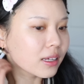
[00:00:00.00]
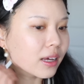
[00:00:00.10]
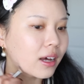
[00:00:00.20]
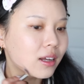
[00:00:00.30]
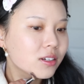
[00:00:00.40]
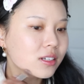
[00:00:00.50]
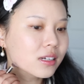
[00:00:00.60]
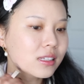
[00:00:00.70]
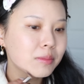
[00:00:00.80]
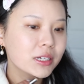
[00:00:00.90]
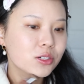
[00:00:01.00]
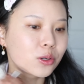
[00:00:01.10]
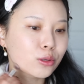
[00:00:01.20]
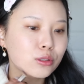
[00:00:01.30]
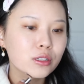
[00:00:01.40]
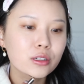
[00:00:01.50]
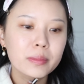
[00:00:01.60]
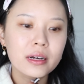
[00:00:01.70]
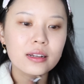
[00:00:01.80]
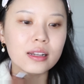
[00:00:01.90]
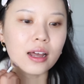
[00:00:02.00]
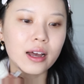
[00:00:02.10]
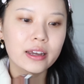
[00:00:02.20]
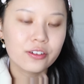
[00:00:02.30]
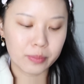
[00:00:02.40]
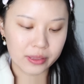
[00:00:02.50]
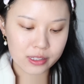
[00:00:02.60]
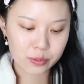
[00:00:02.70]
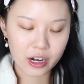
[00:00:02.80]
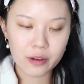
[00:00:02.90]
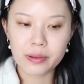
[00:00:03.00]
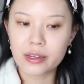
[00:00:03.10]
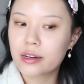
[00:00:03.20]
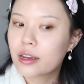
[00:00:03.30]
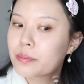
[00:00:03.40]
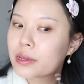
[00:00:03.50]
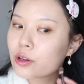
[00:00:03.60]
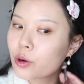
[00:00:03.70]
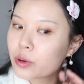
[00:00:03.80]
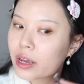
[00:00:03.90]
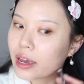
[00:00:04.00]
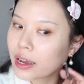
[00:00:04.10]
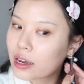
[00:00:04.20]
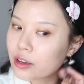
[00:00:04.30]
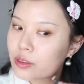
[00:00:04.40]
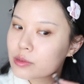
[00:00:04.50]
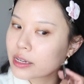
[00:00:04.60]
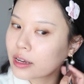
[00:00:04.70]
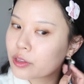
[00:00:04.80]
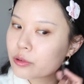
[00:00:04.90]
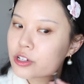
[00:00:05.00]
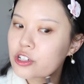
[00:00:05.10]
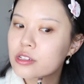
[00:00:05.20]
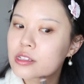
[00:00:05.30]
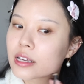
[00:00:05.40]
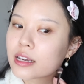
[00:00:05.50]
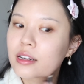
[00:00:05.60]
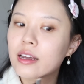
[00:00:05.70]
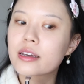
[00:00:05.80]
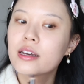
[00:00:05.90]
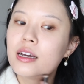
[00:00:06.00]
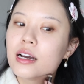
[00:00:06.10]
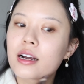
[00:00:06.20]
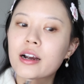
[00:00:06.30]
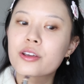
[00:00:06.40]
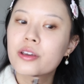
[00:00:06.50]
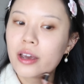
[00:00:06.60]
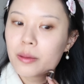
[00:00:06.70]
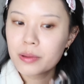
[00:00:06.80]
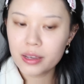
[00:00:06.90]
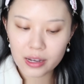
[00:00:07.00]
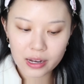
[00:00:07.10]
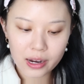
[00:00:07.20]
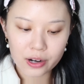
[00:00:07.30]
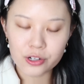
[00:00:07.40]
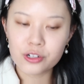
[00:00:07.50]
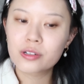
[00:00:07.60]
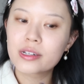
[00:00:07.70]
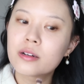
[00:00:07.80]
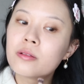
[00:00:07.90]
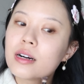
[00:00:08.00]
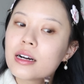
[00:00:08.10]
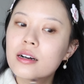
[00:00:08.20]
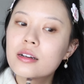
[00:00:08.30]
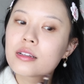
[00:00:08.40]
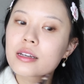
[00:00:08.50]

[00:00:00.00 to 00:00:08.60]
yeah, just need someone to talk to about life. But that's where I've been. I've been okay. There was like other questions saying like, are you happy? Are you doing well?